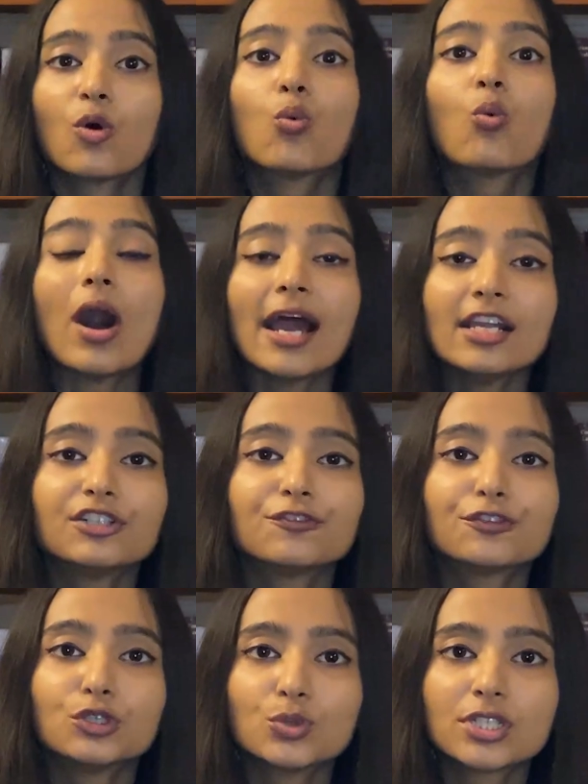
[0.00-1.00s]
While
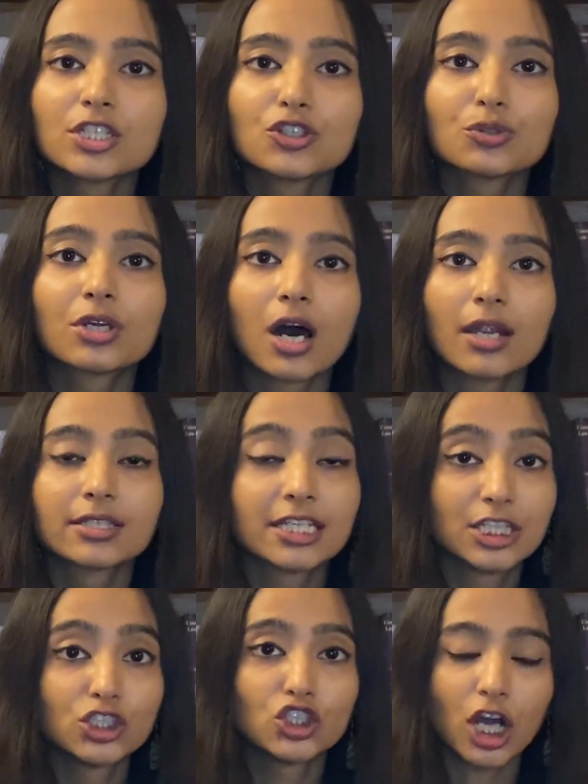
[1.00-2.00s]
refusing to grant the
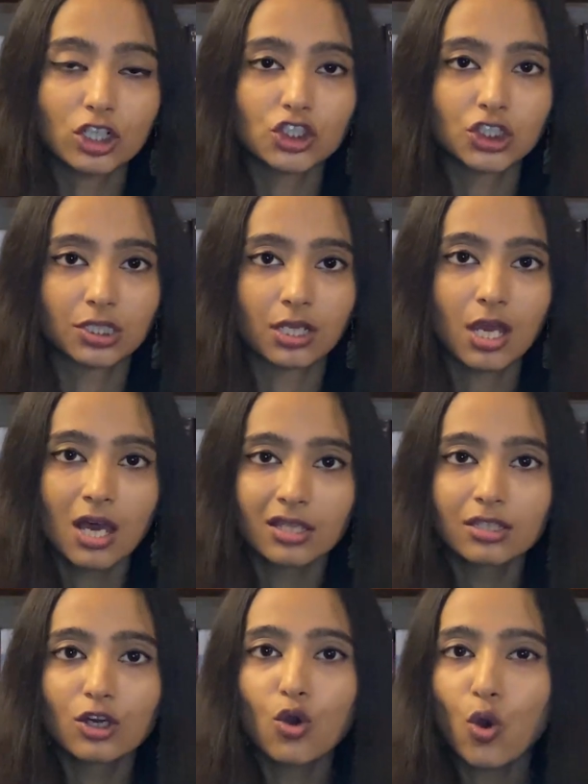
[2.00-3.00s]
injunction,
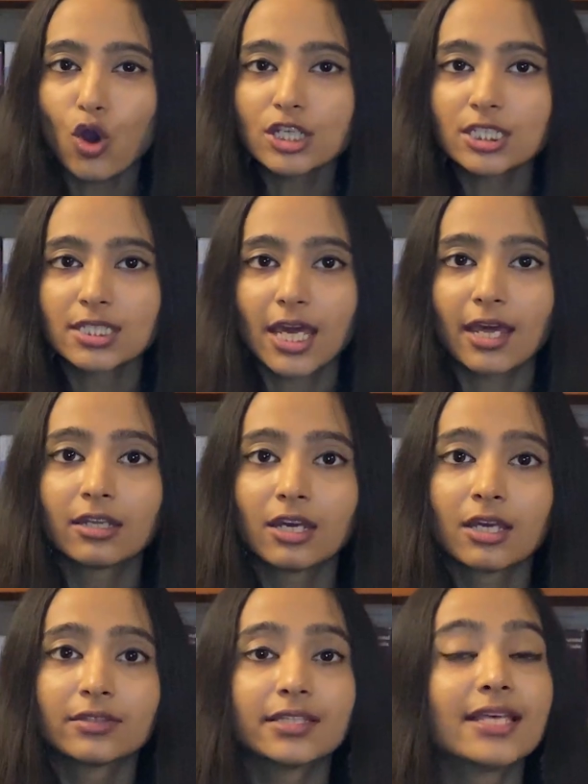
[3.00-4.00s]
the court said
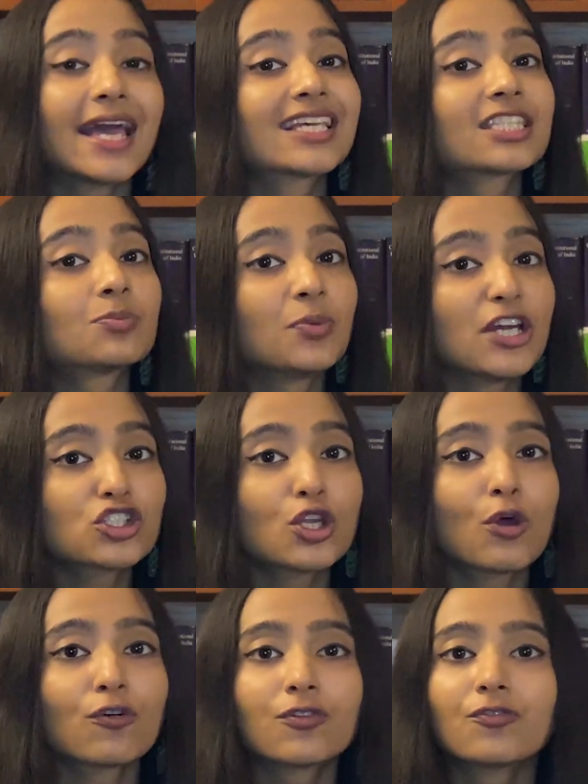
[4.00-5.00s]
that the
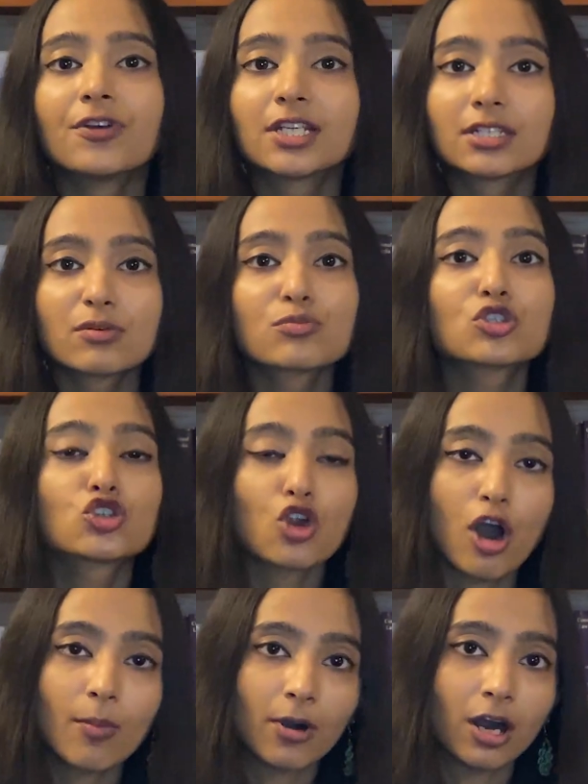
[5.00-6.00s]
expression of a victim's
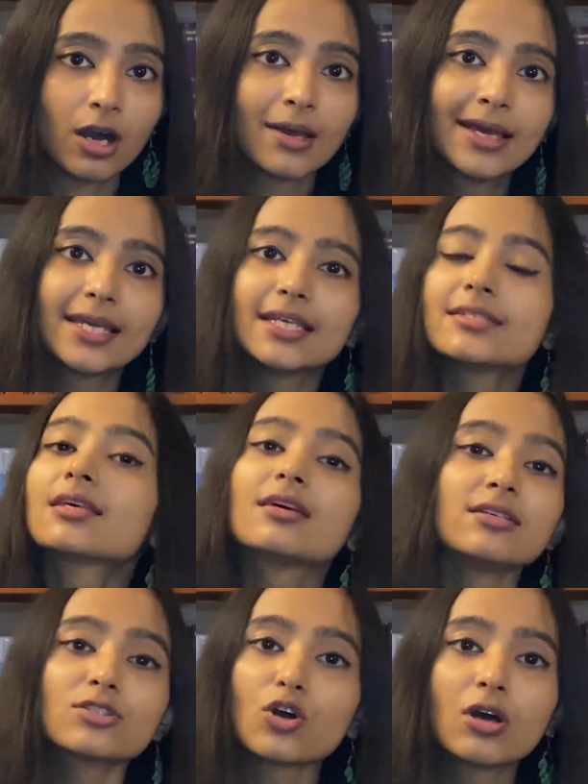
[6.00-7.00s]
trauma is
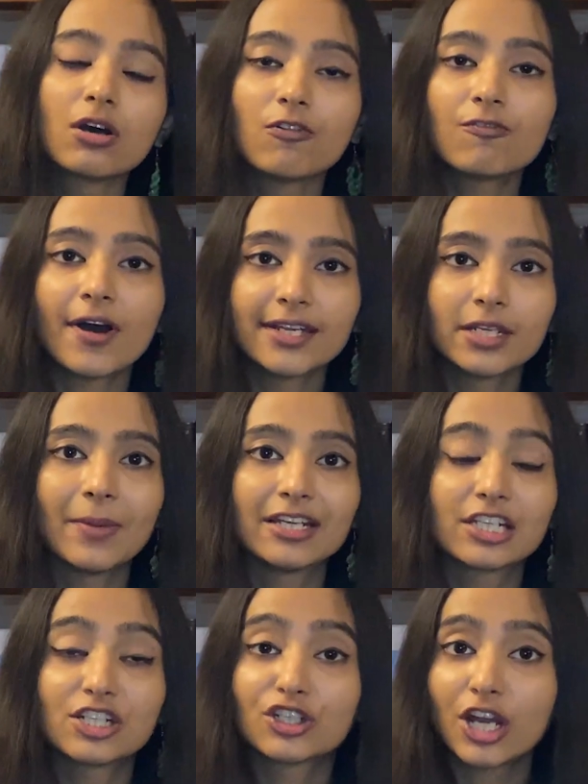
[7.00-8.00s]
his or her
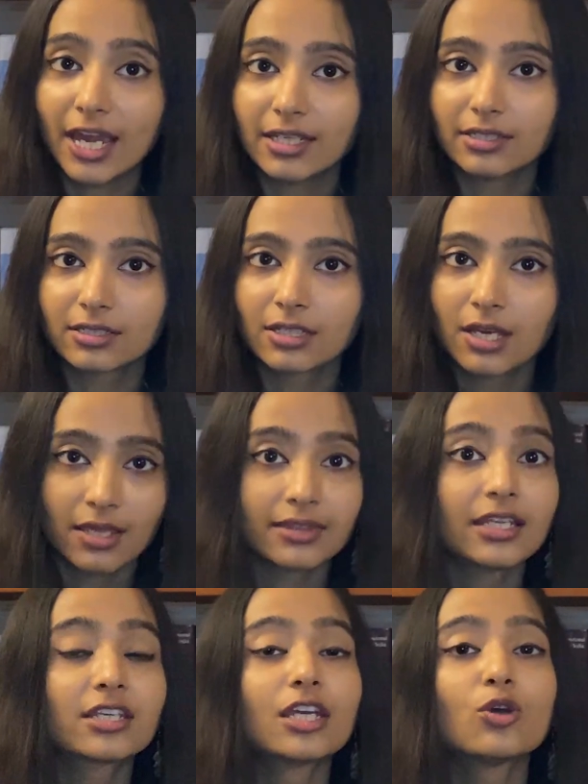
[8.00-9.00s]
fundamental right
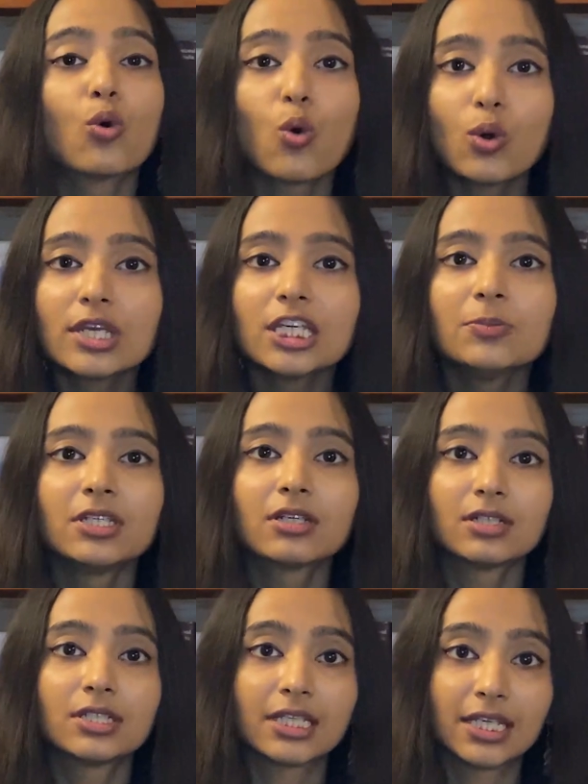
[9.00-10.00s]
that can only be
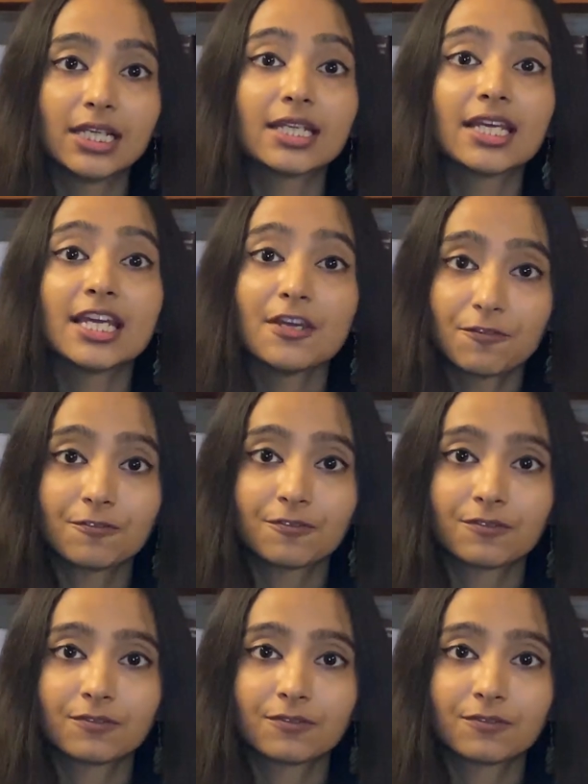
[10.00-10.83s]
curtailed if